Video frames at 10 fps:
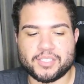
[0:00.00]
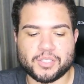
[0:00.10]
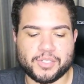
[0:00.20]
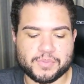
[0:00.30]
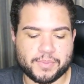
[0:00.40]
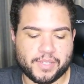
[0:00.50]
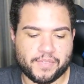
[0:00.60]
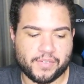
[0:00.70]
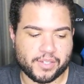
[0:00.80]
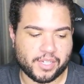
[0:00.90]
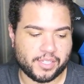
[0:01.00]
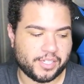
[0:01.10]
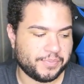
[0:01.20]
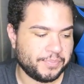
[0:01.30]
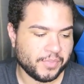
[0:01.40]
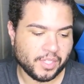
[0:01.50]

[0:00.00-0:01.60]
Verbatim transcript: It's always been my favorite color.